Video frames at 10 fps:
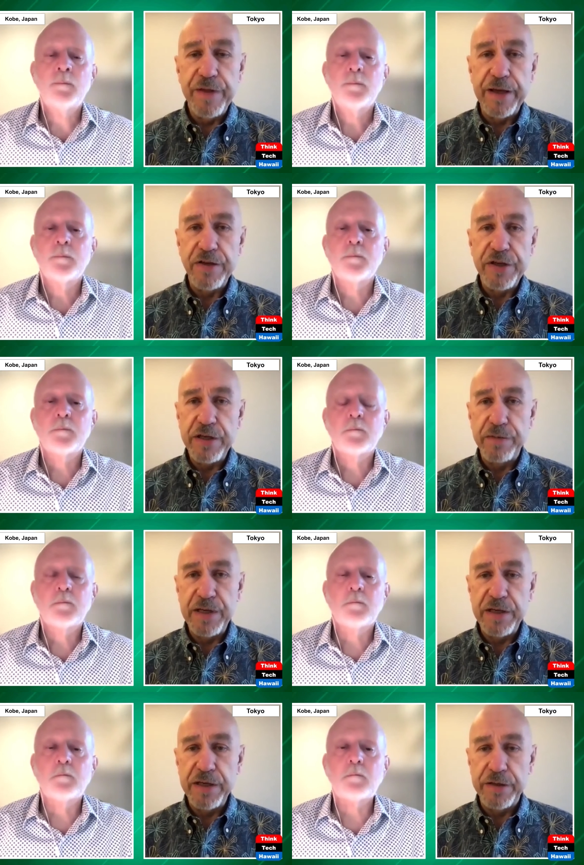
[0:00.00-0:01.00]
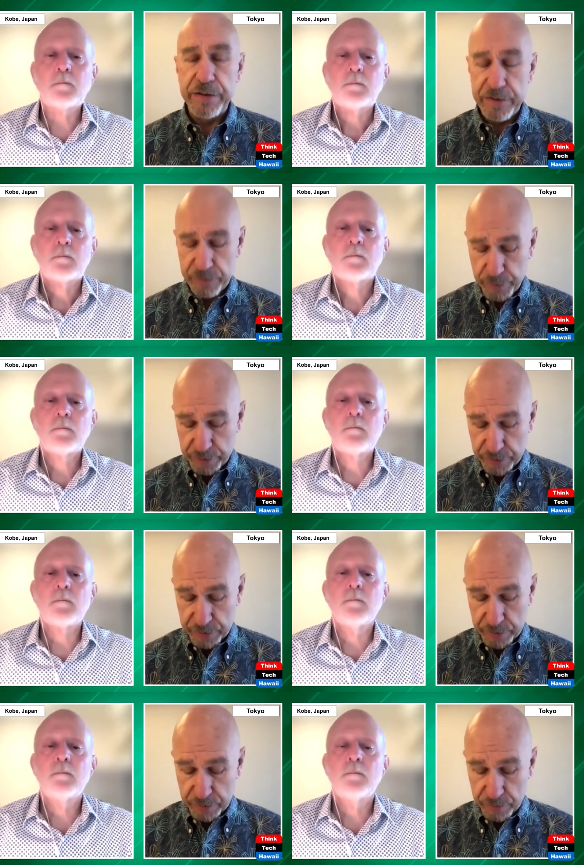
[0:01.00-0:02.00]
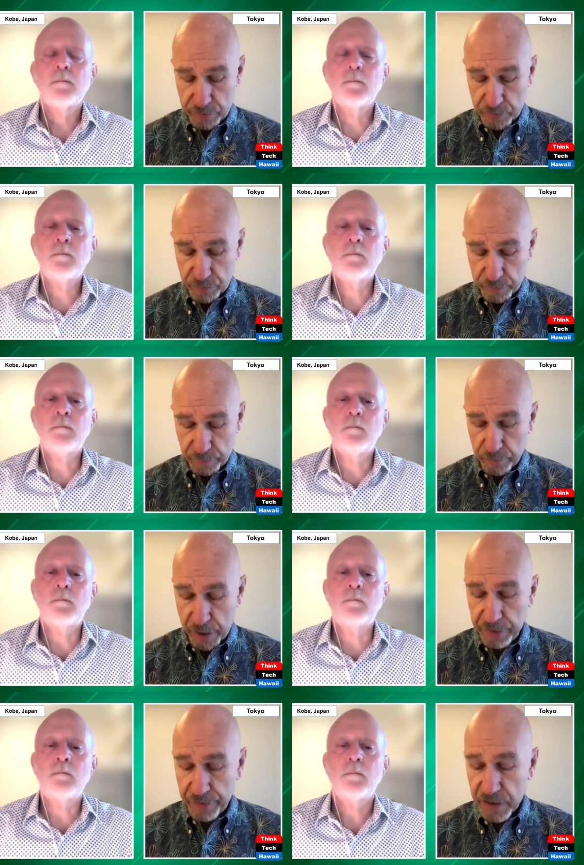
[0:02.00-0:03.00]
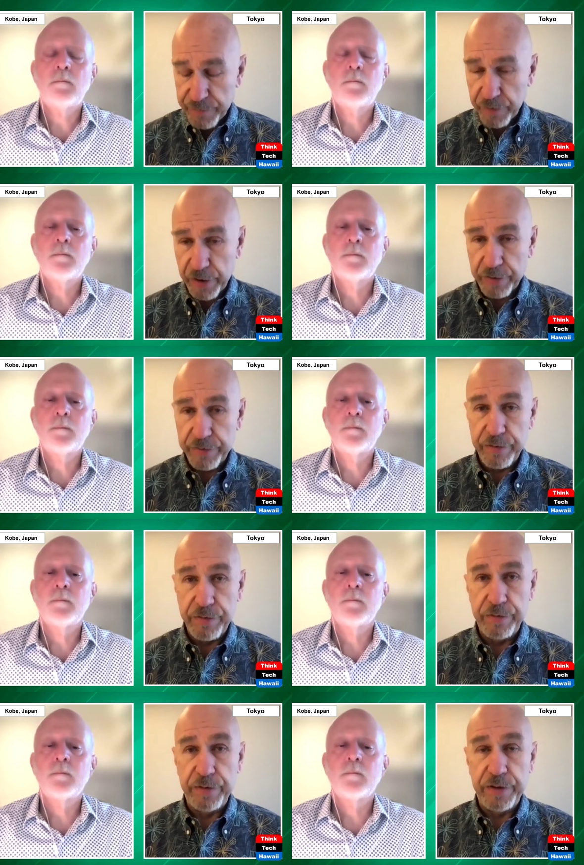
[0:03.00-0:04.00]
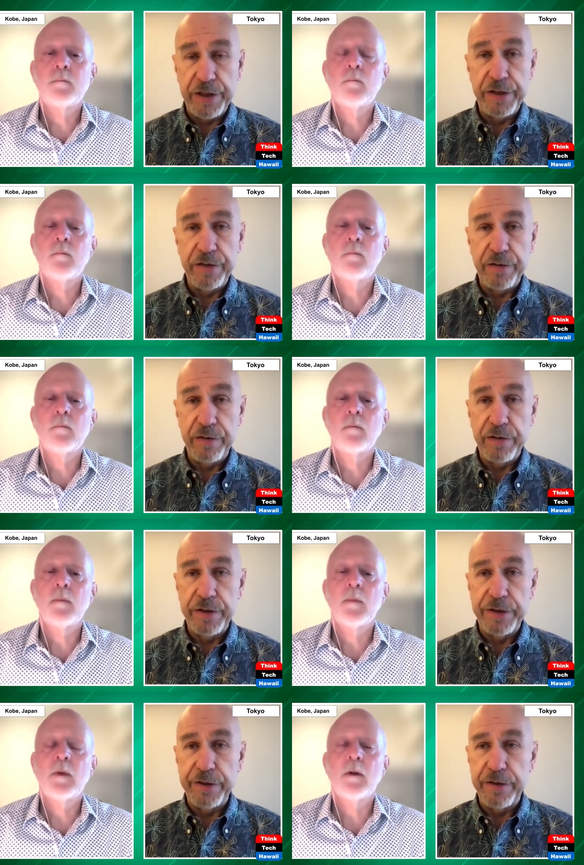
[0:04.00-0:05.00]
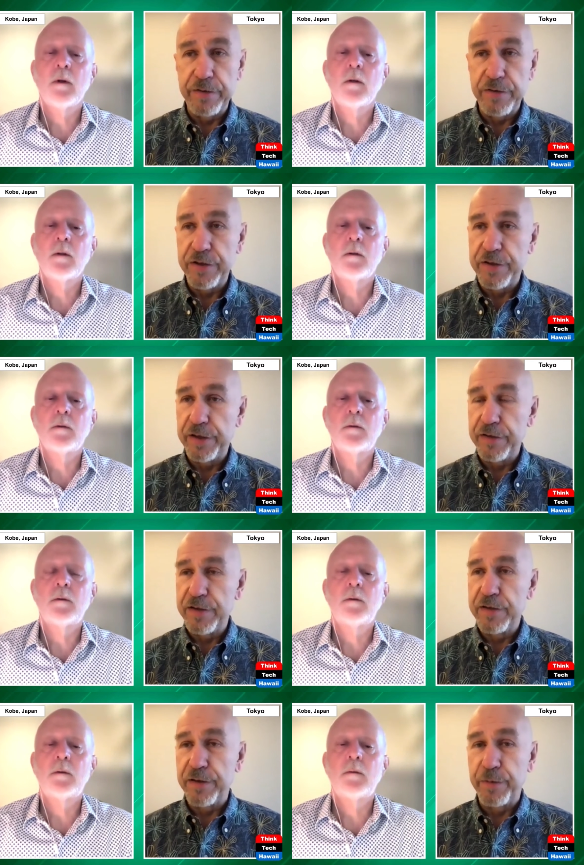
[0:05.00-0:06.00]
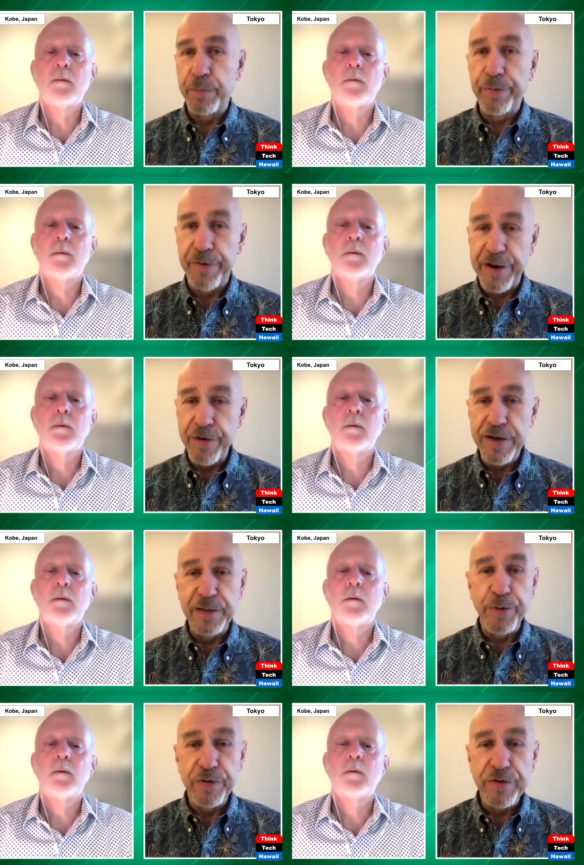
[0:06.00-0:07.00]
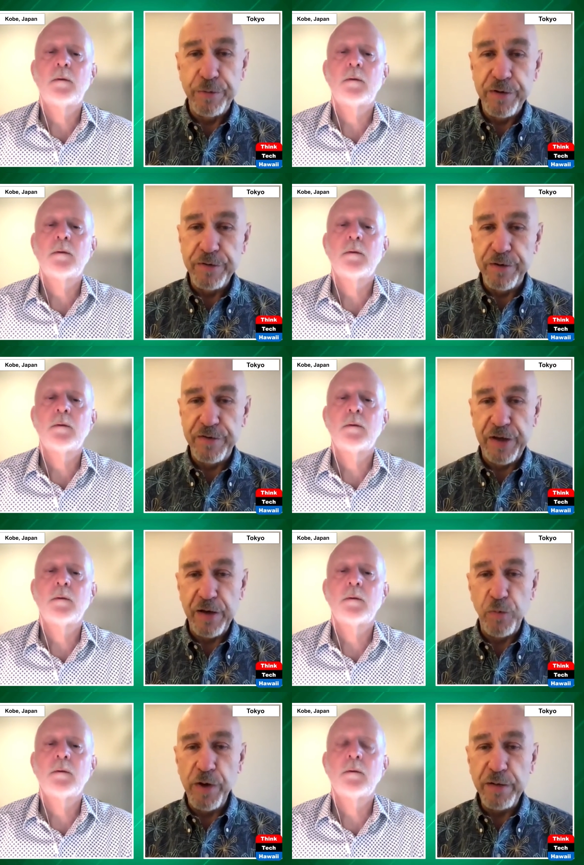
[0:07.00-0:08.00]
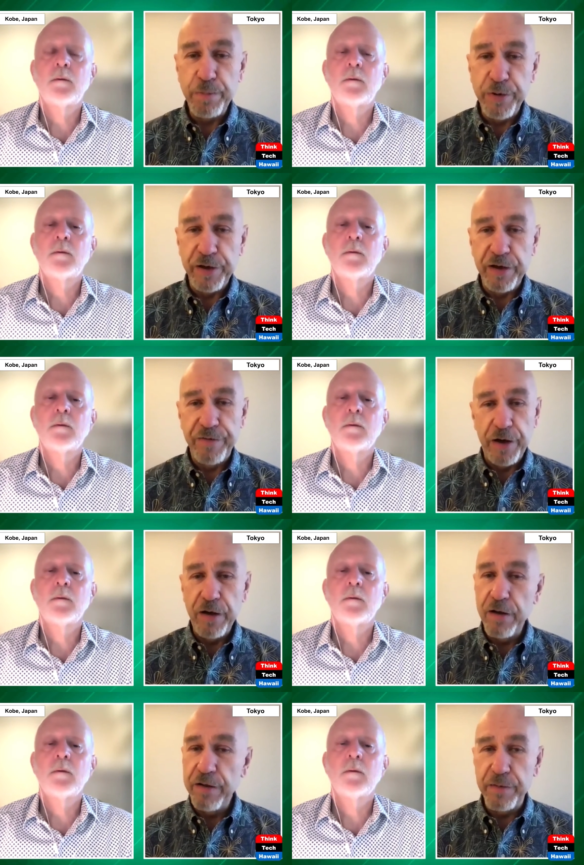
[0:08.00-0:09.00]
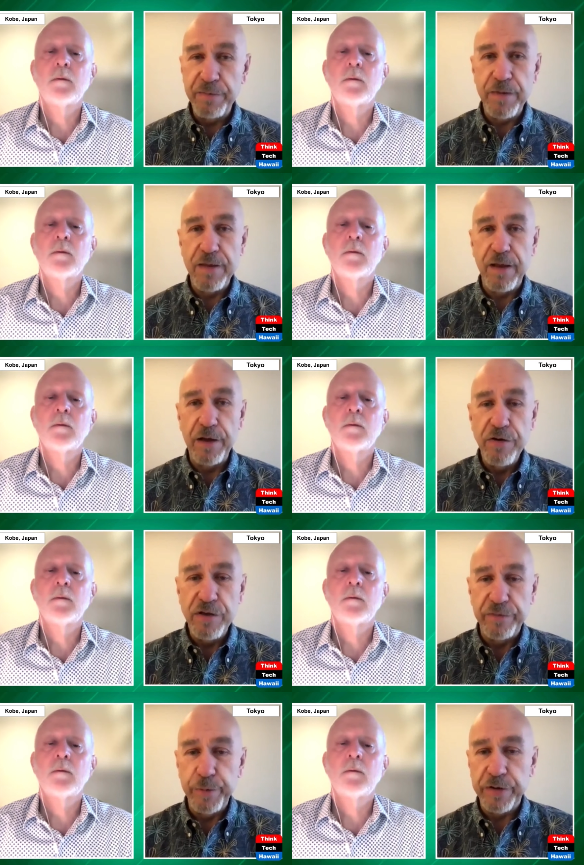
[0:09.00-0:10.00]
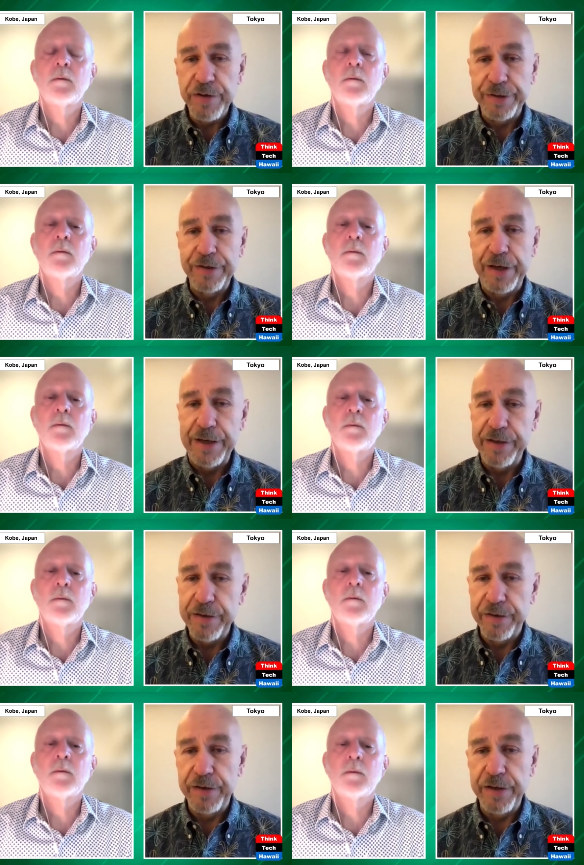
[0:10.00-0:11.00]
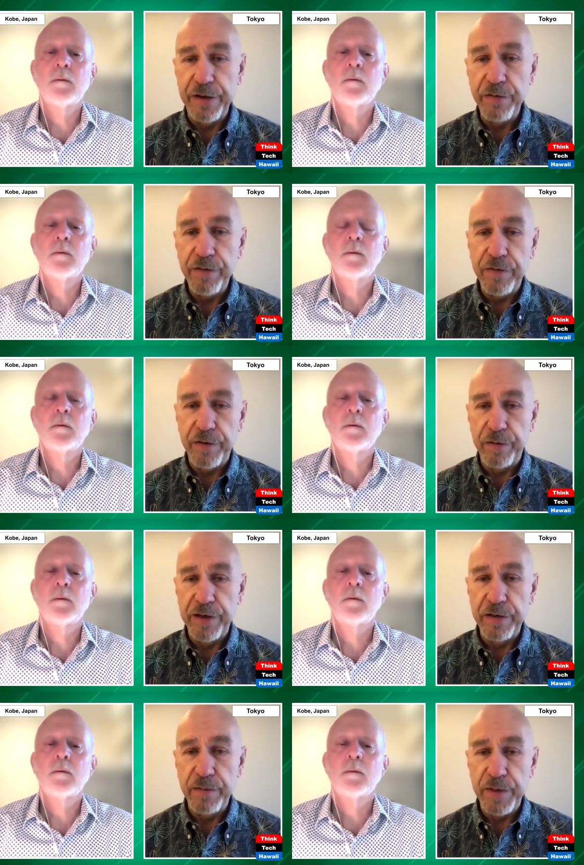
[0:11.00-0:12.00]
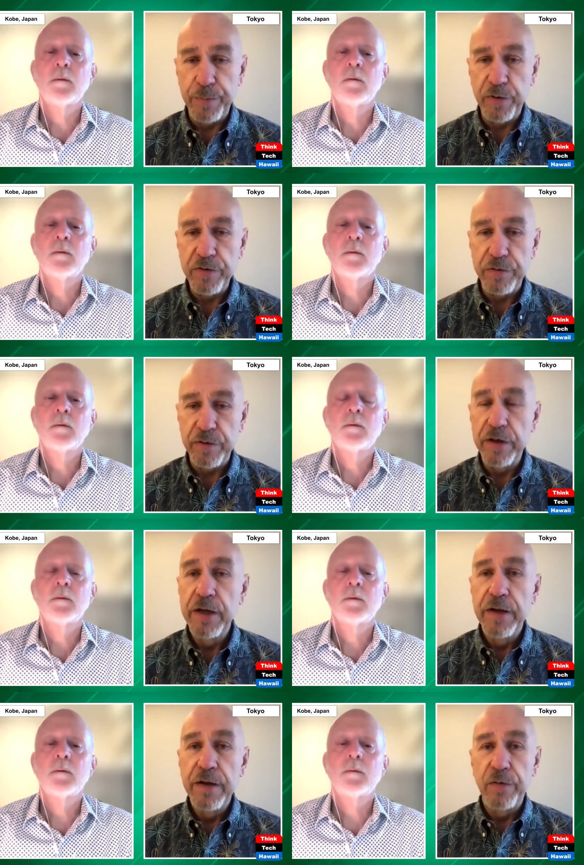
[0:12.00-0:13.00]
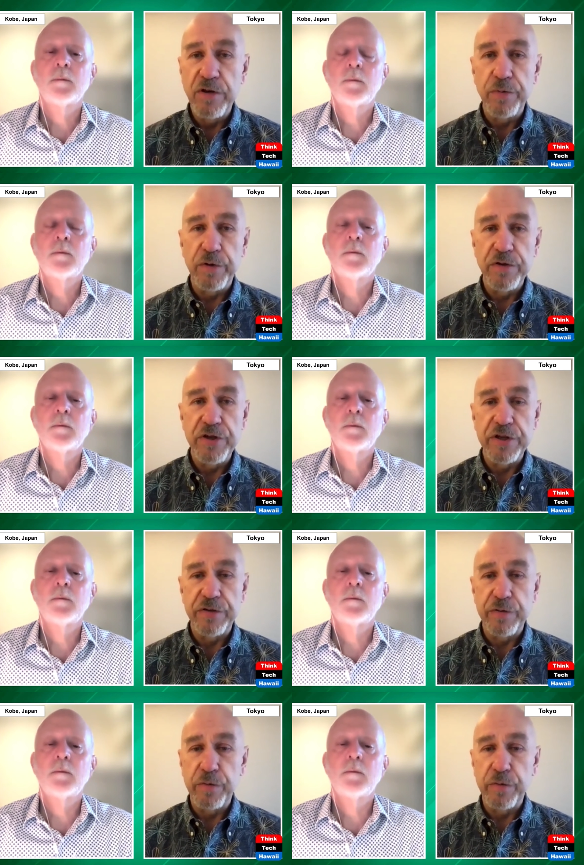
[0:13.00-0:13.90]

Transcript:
Speaker 1: that, she immediately switched to, on the advice of her doctor, and she says, you know, prayer in the bookstore to decide what book of all the hundreds of books on diet and health that are in the bookstore, which one she should